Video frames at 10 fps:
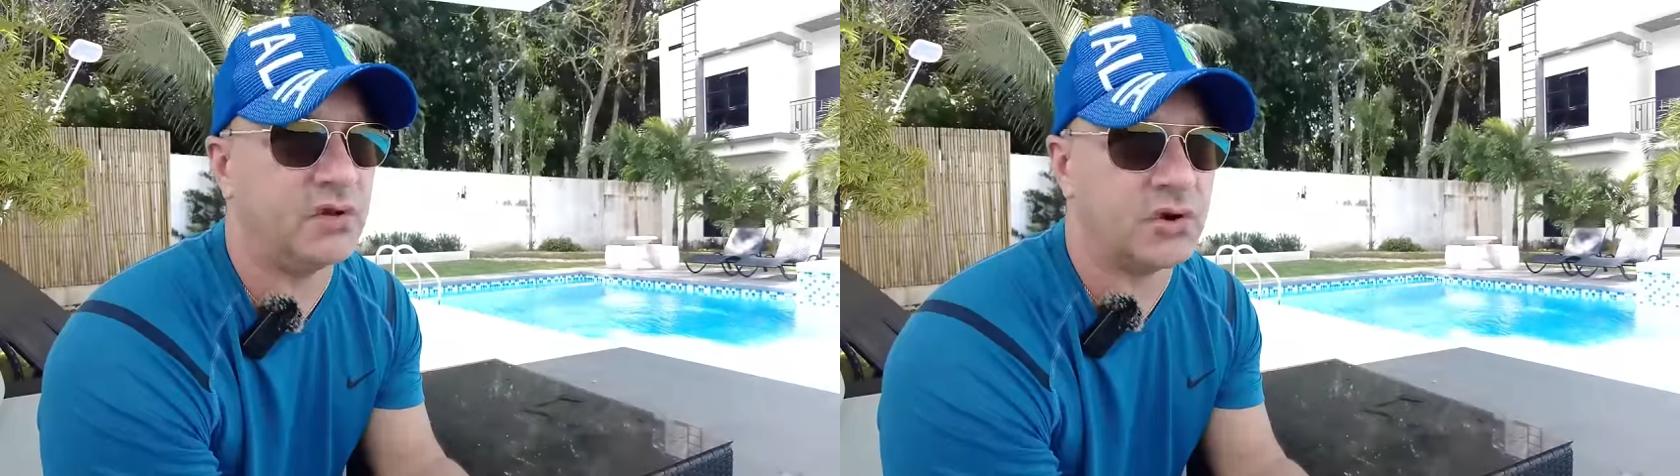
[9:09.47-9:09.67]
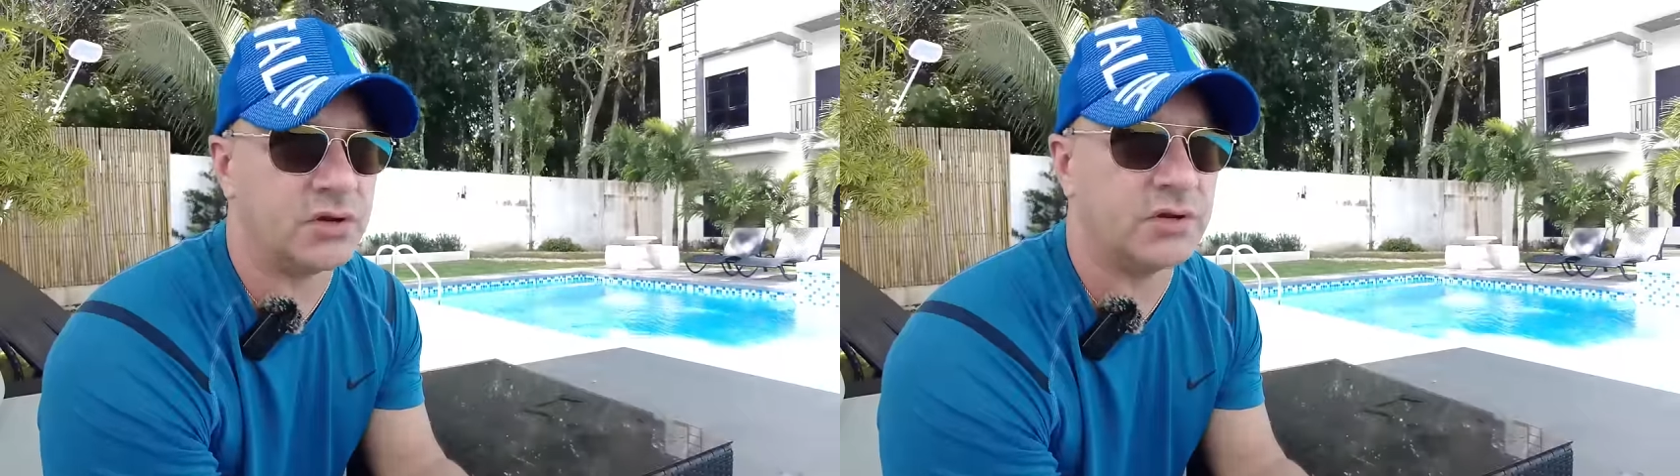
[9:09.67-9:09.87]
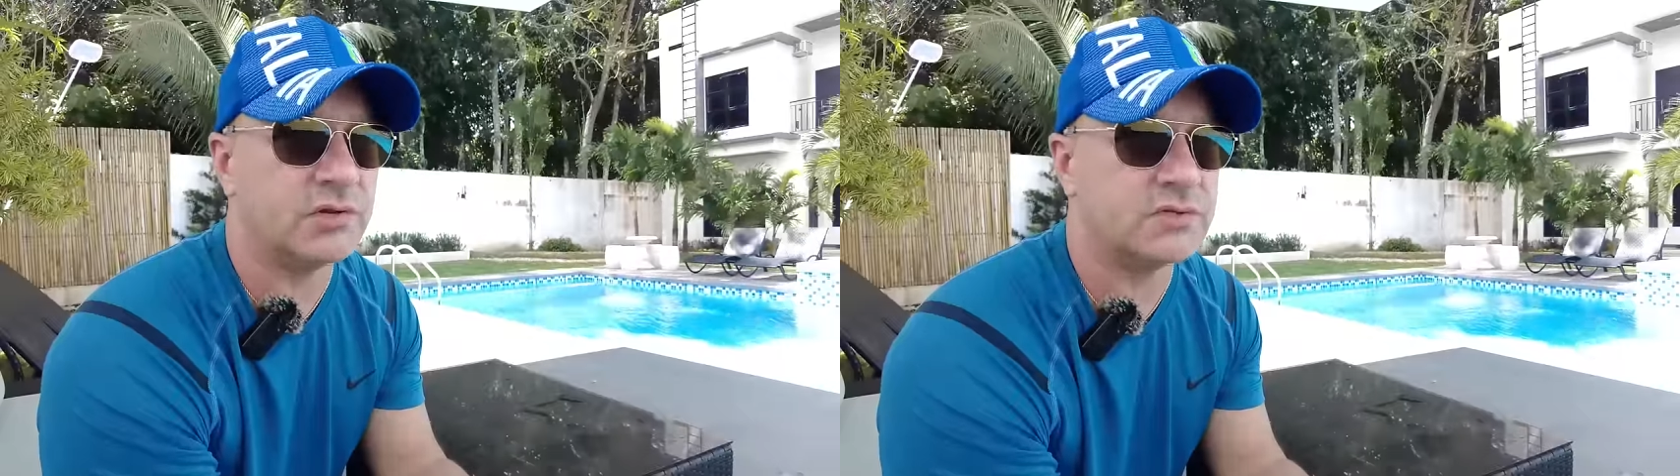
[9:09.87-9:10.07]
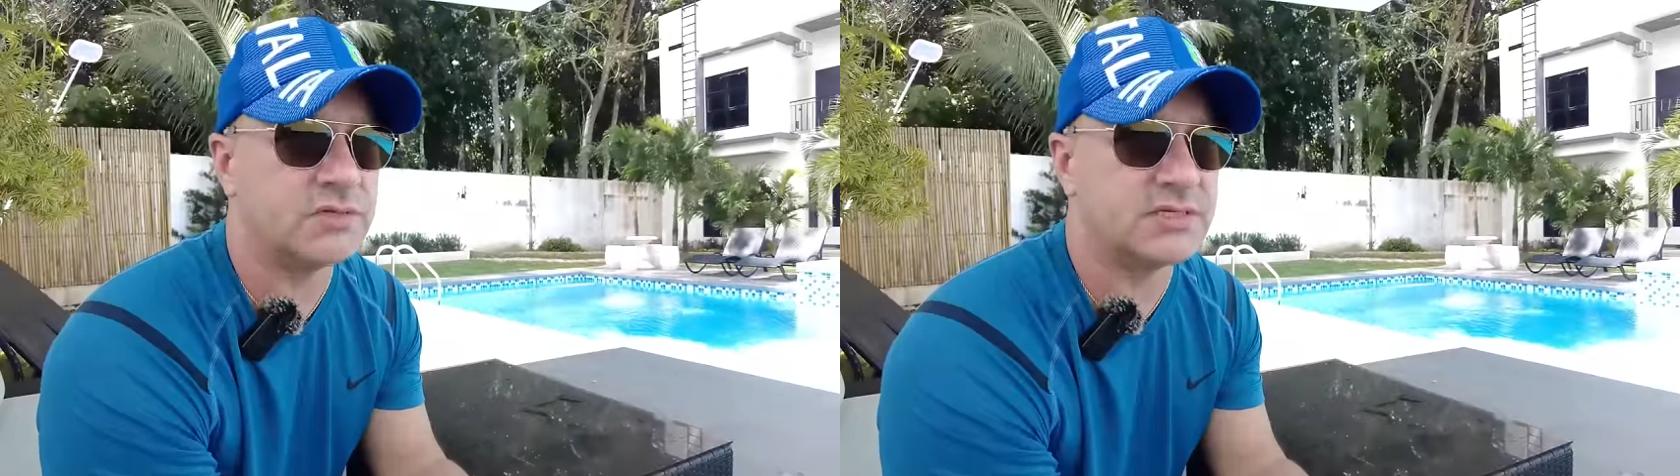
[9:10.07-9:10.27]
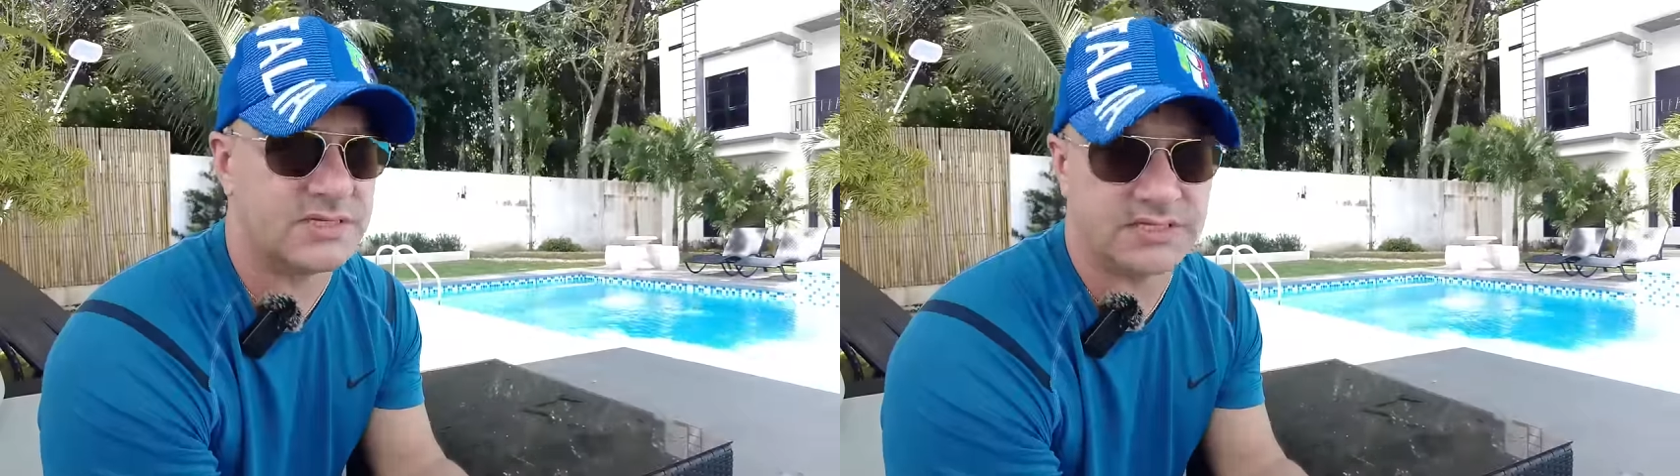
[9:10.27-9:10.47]
learned
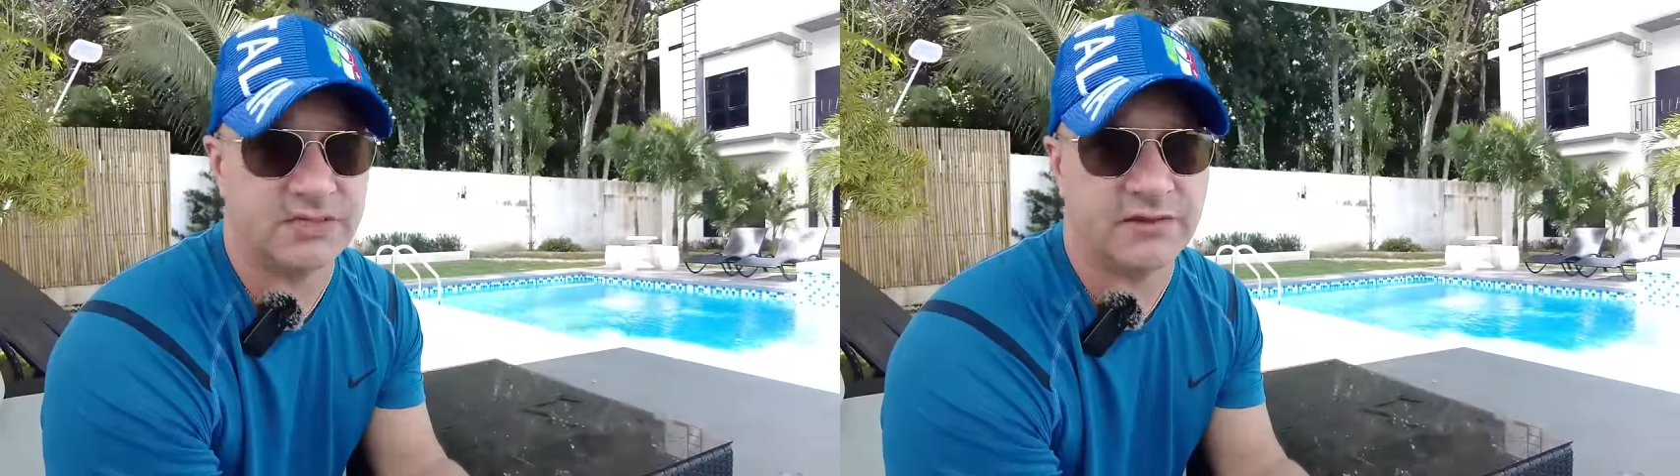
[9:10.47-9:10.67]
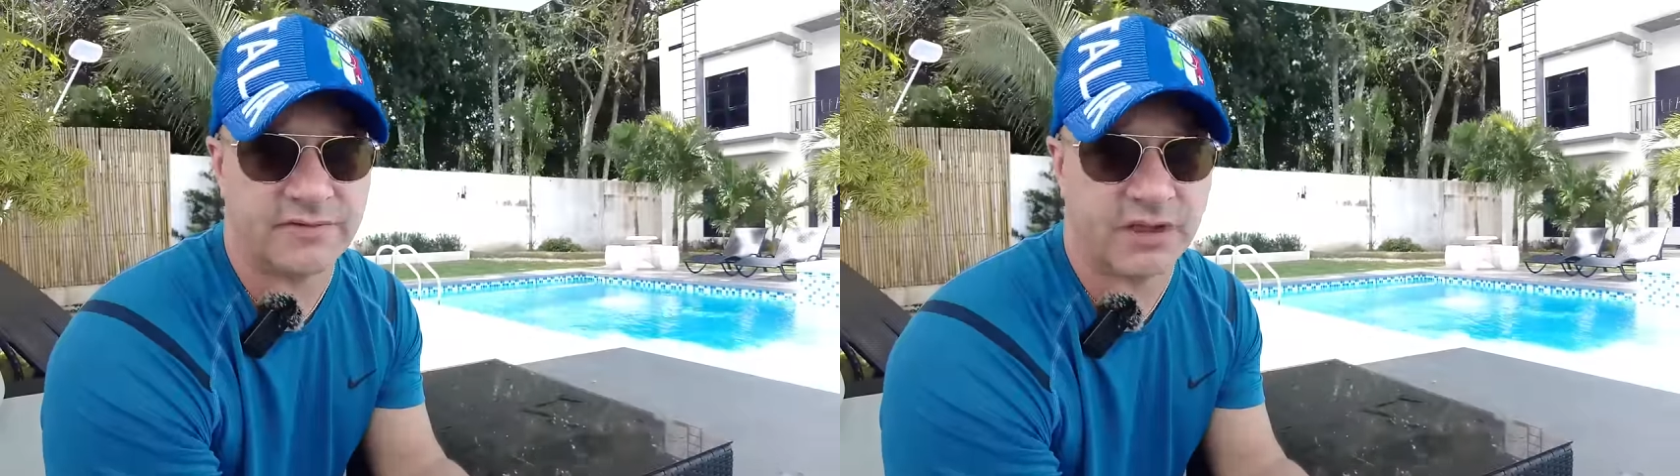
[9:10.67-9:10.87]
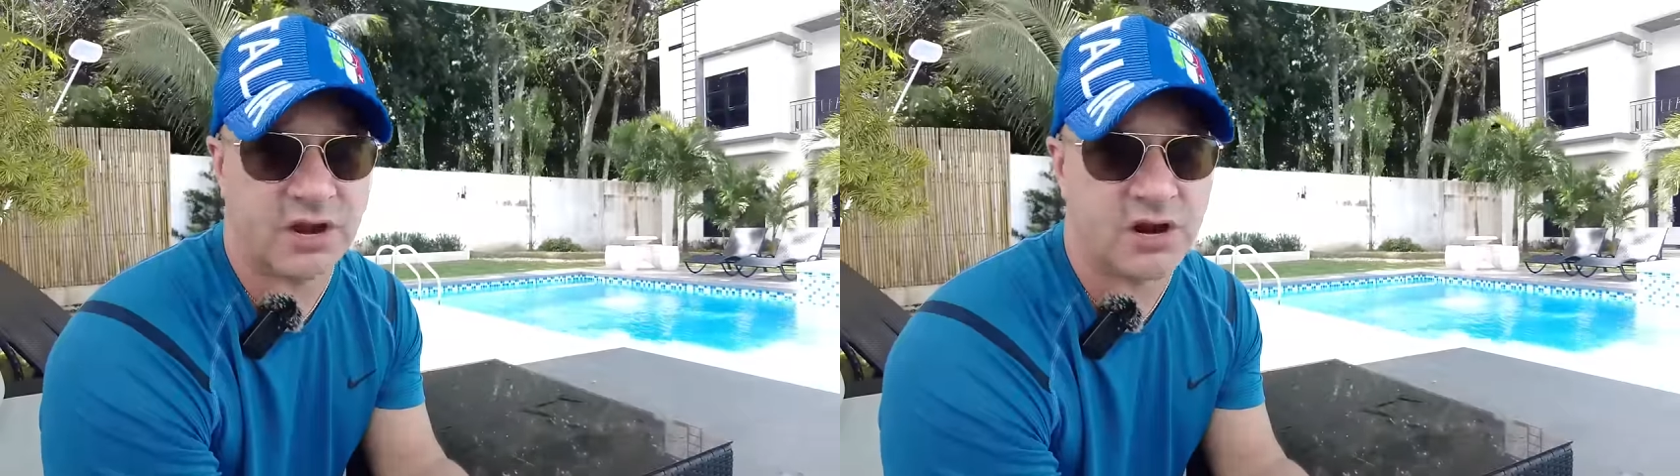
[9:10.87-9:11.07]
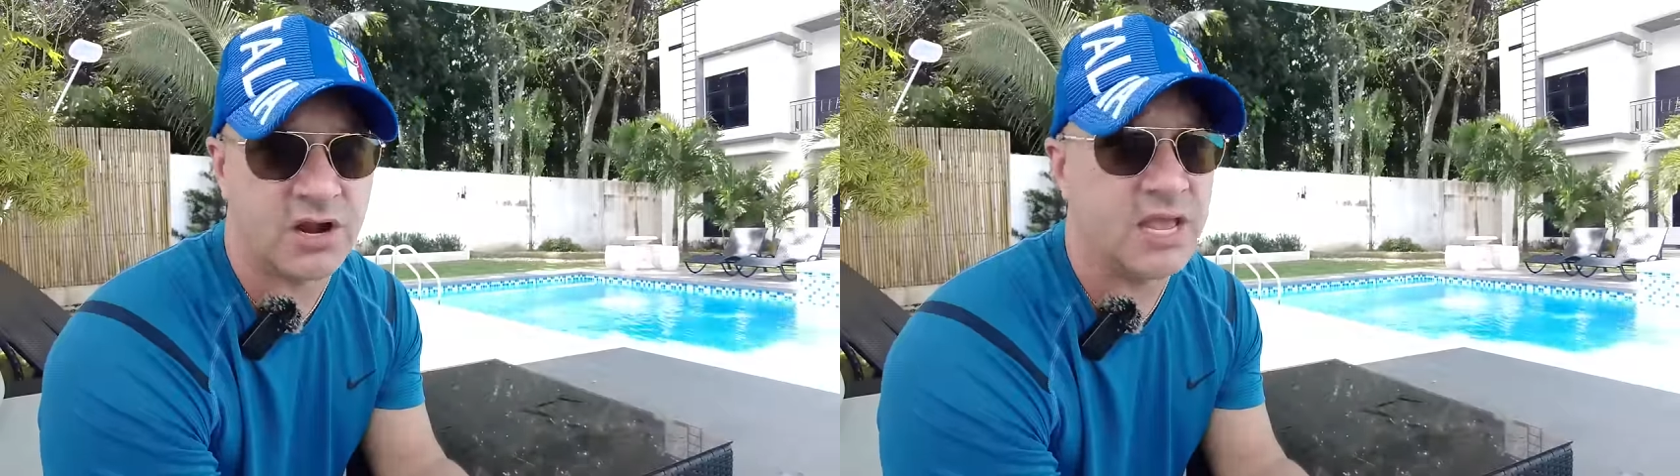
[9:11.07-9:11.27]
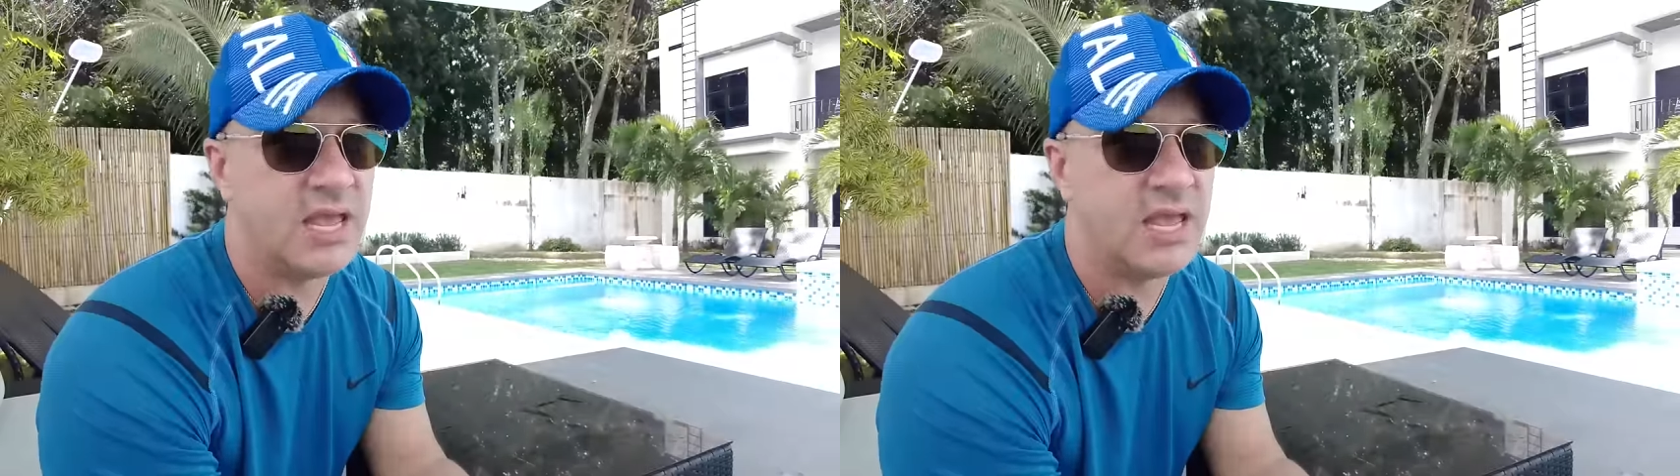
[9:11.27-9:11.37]
since living here.